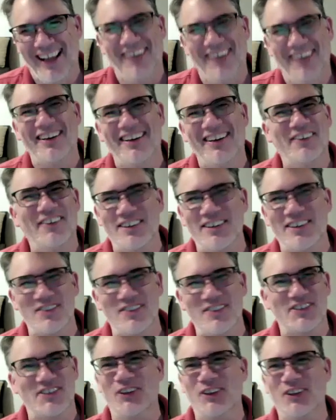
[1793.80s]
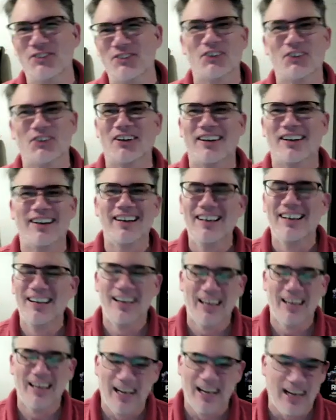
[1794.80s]
and we were so sore.
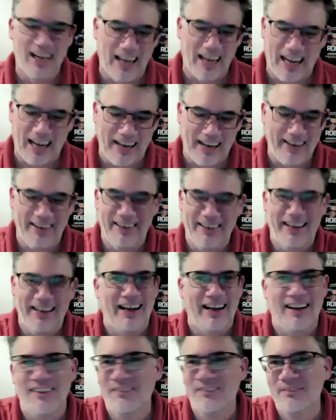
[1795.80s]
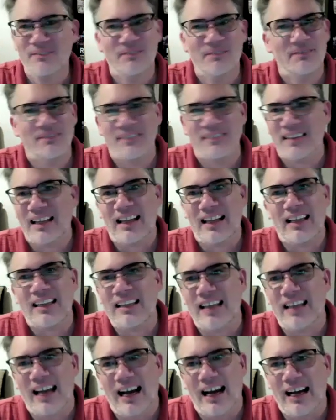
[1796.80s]
And uh,
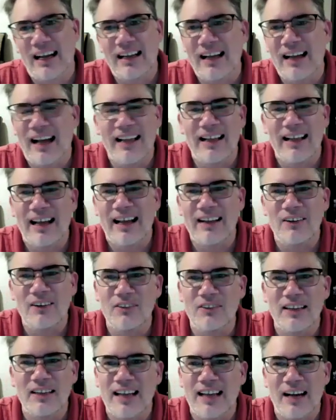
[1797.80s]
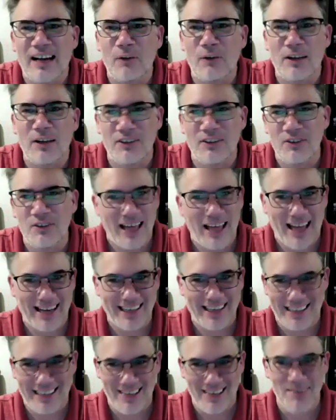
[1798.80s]
yeah, I, I don't think I want to do that
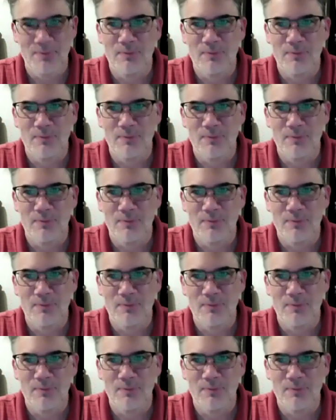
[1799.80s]
again.